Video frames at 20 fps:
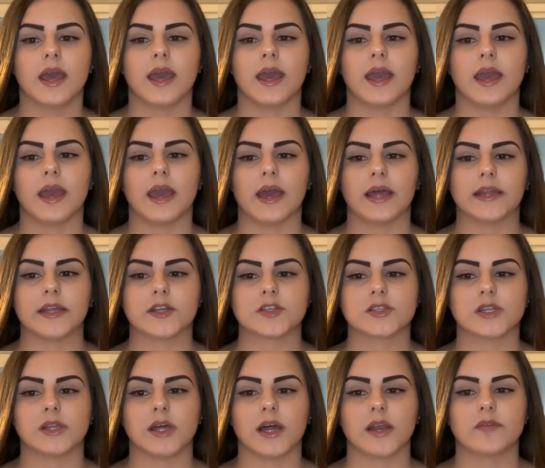And there's
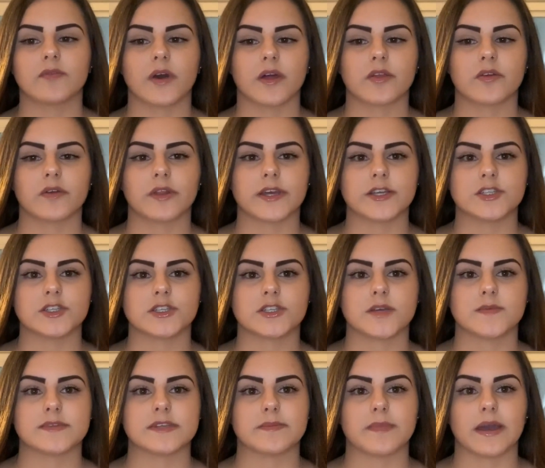a lot of other
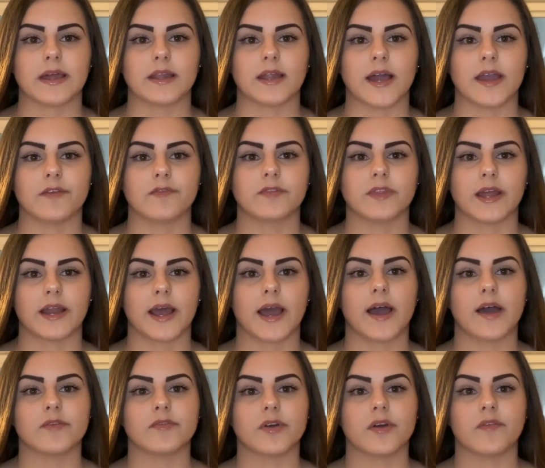relationships in my life that
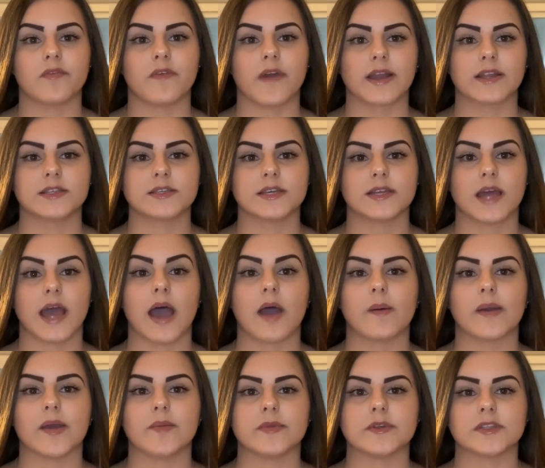have affected how
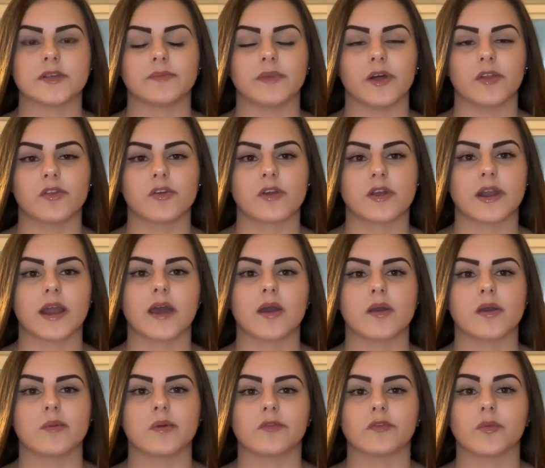I am as a mother and how
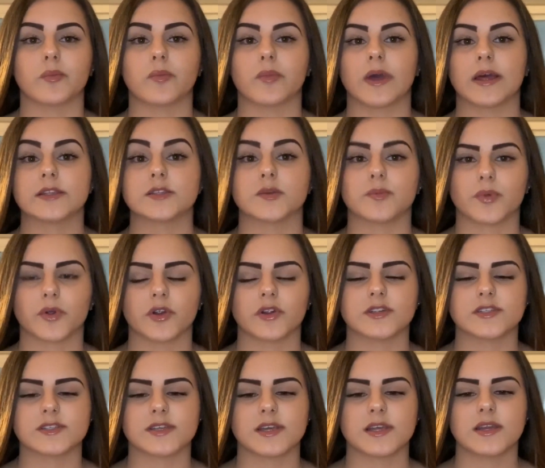I am as a
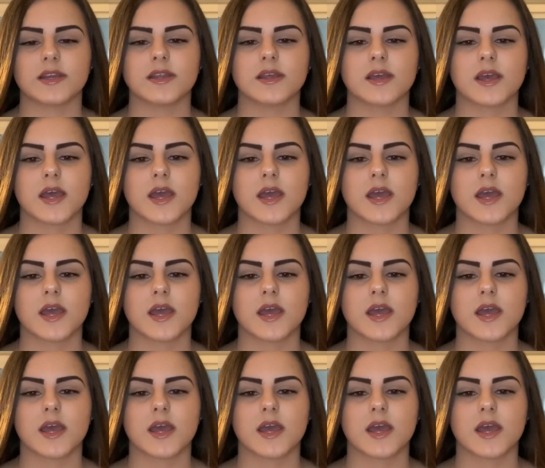person.